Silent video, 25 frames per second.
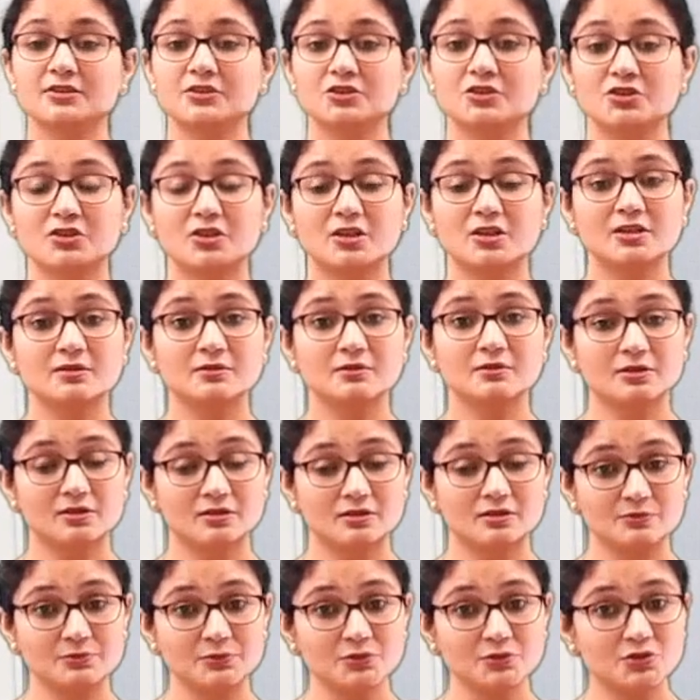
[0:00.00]
your
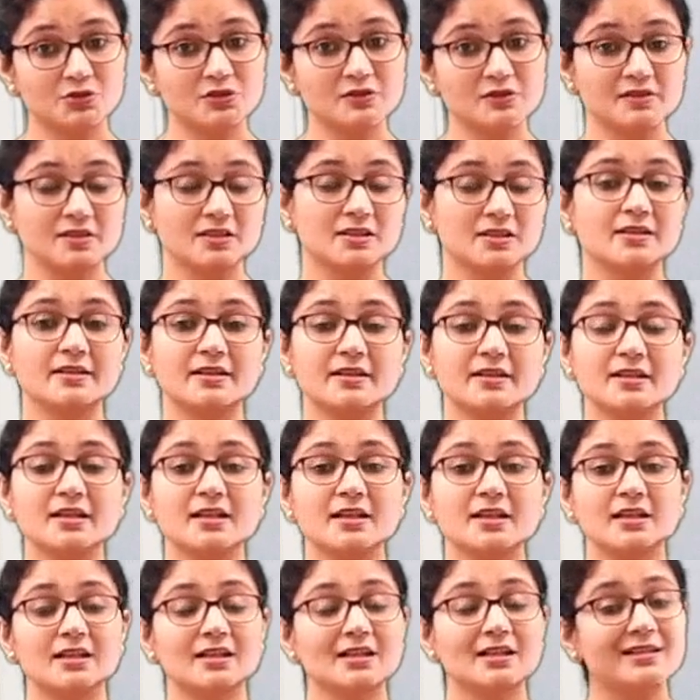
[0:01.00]
mucociliary
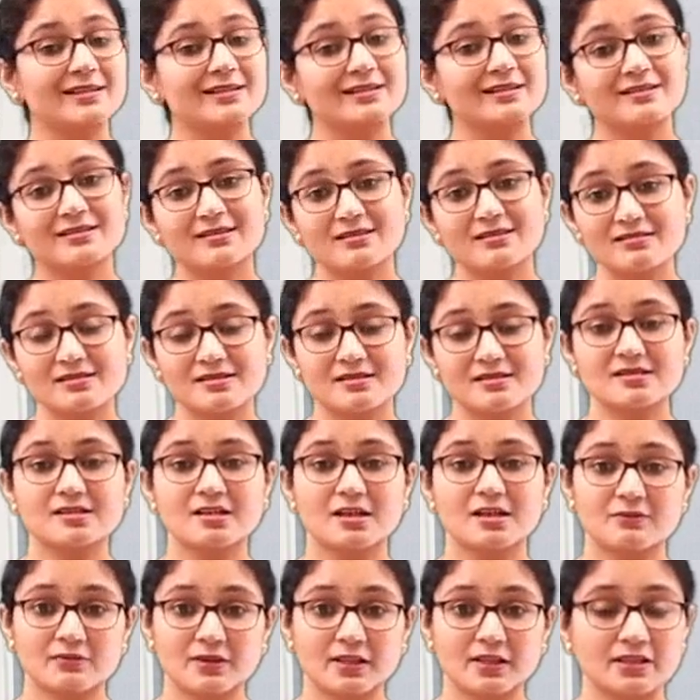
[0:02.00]
clearance is
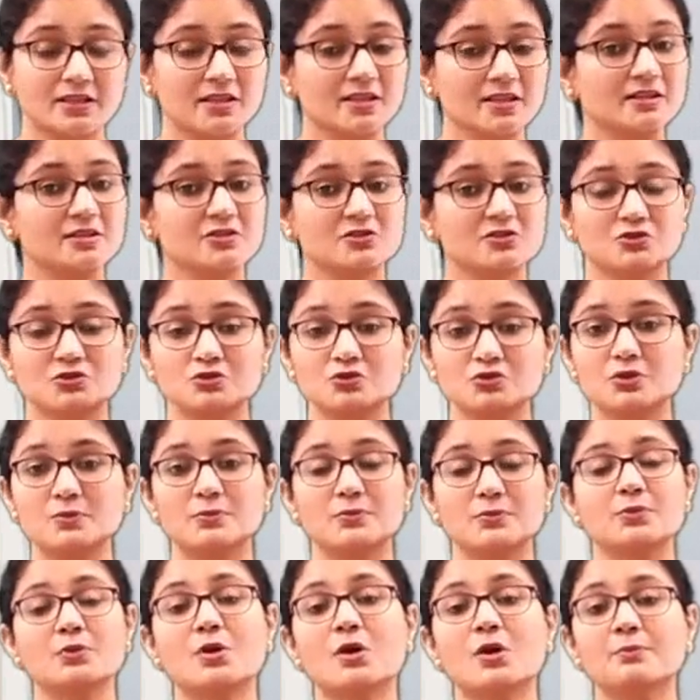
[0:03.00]
affected, there's no
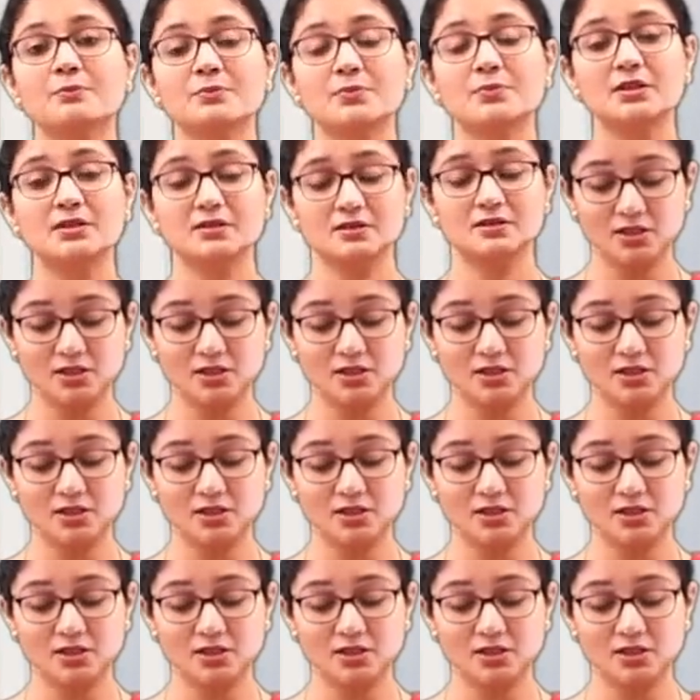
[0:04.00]
proper.